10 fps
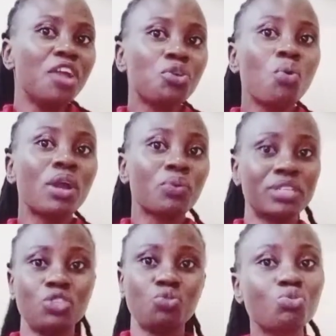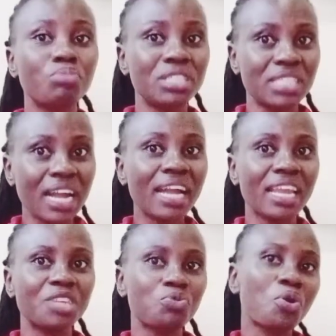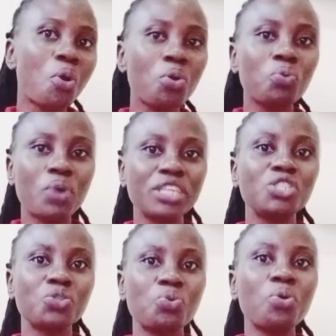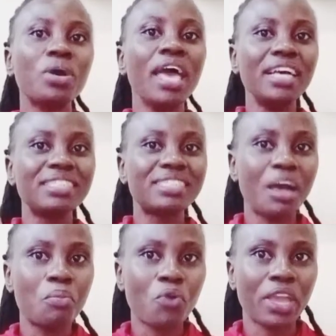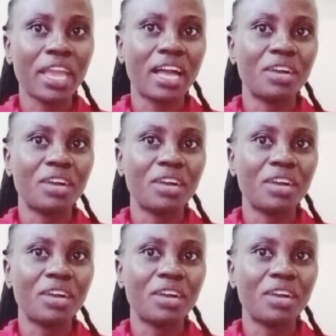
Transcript: no one wants us to be stagnant. We all want to go somewhere.